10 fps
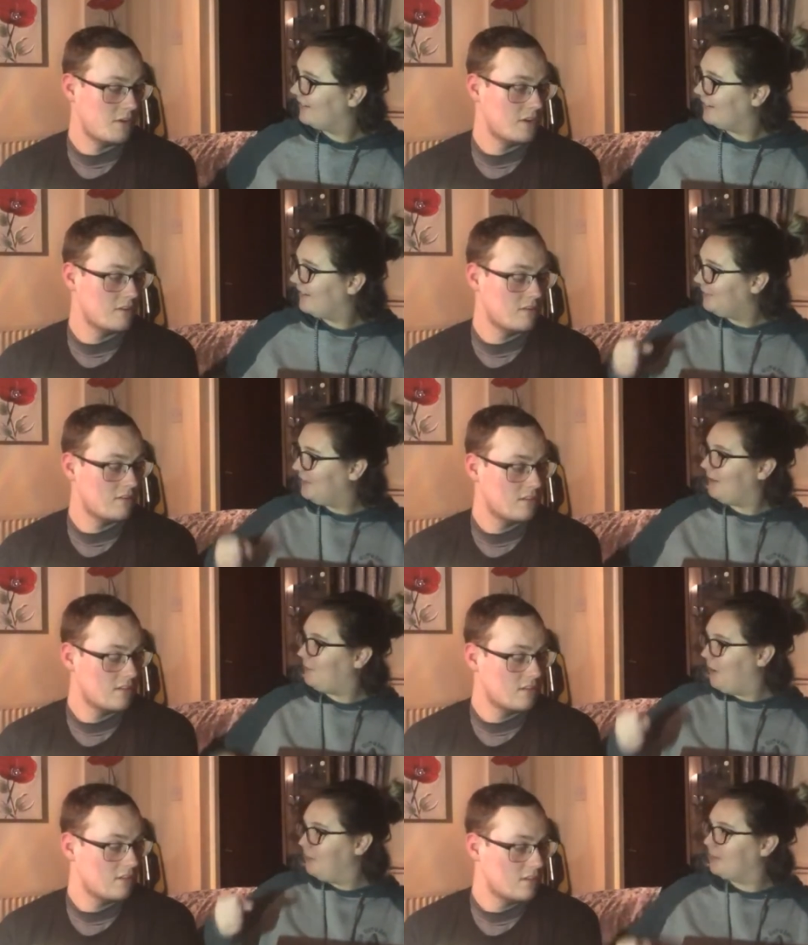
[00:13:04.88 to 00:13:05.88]
Speaker 1: I'm honest. Them little
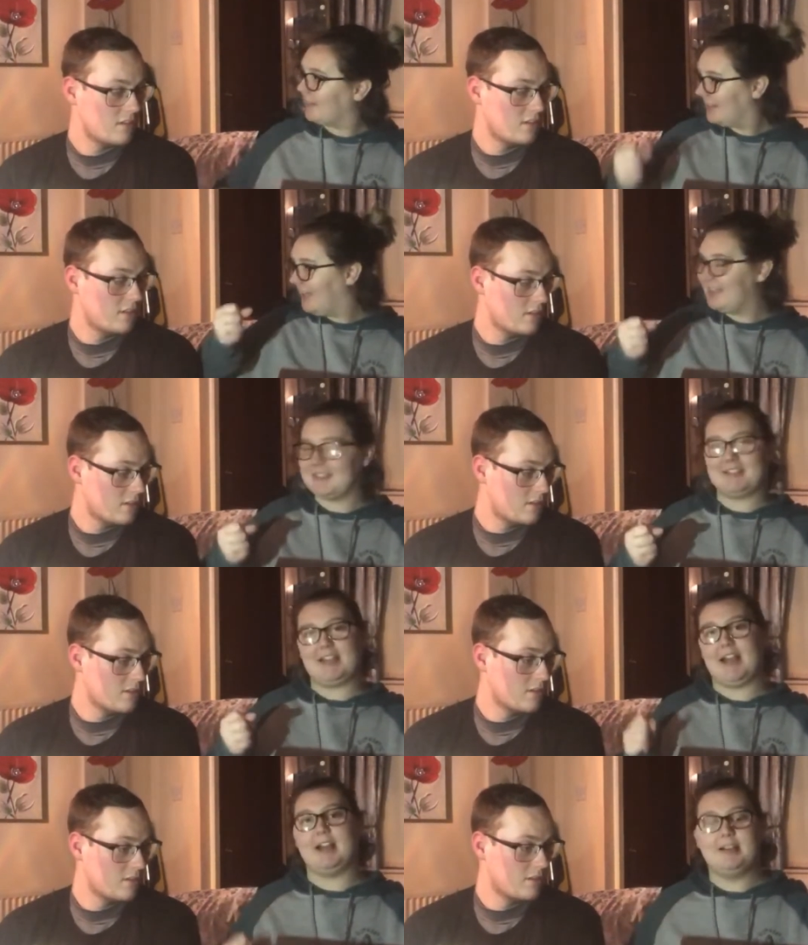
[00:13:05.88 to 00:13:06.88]
poker things.
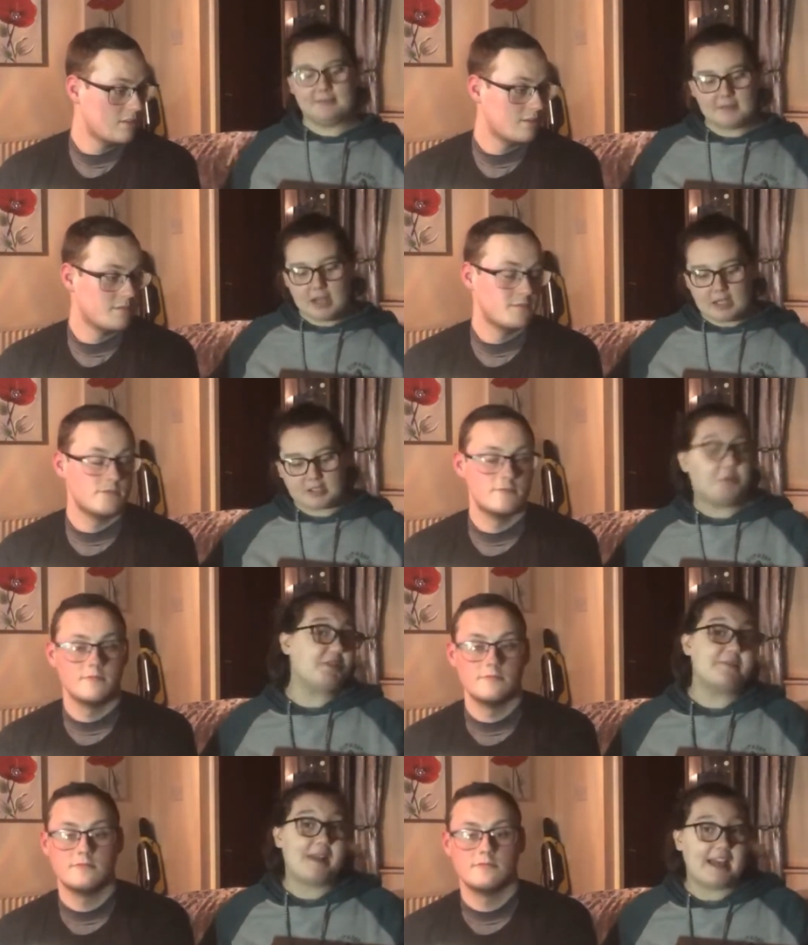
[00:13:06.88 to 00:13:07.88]
Yeah. So it
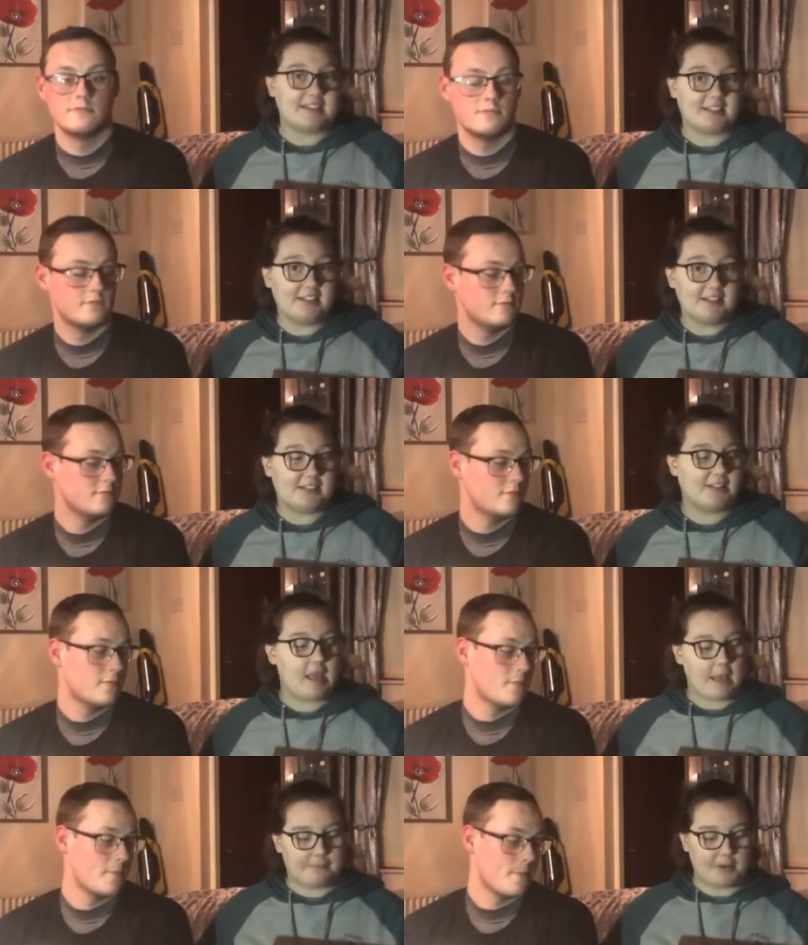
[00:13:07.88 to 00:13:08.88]
wasn't pleasant.
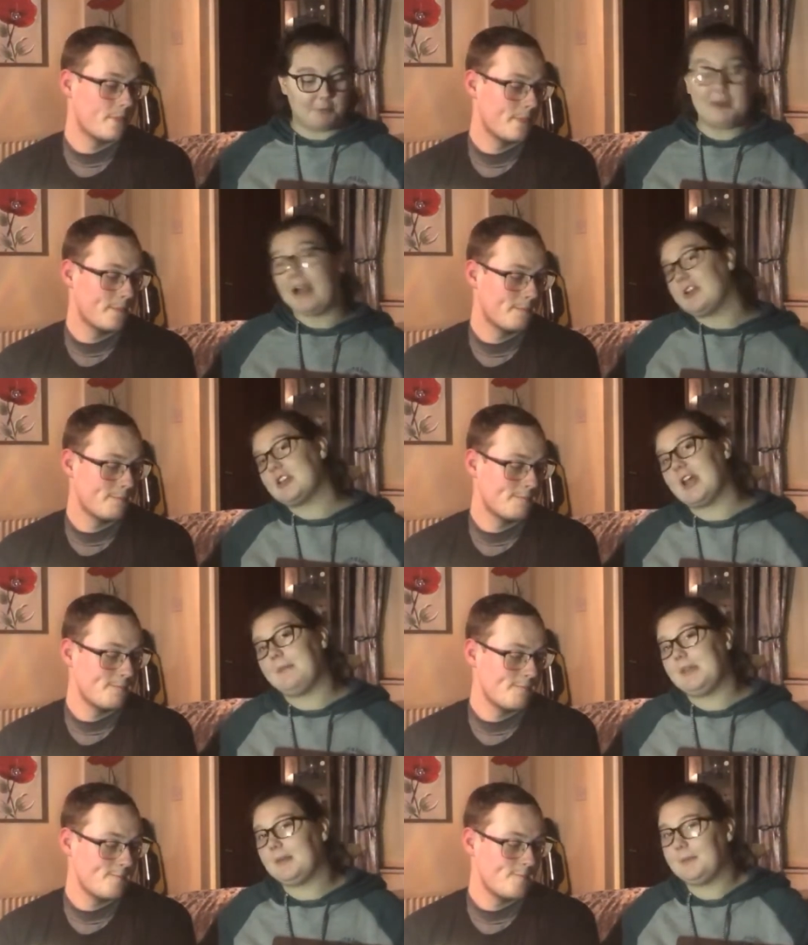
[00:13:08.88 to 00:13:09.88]
But we actually got a
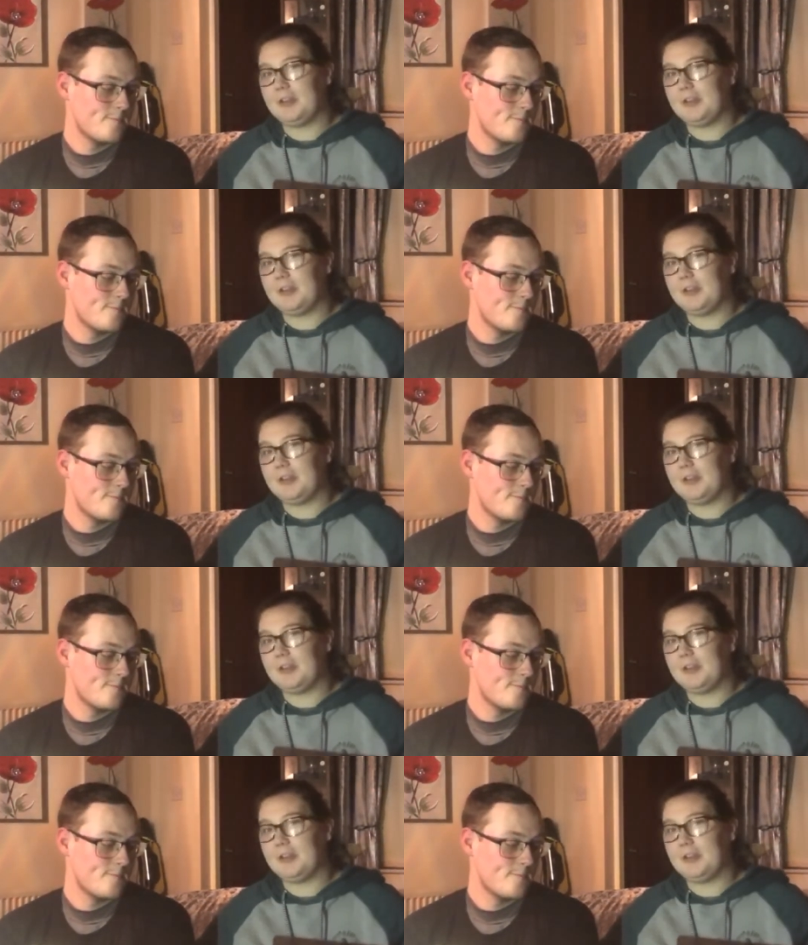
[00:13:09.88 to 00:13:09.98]
meeting in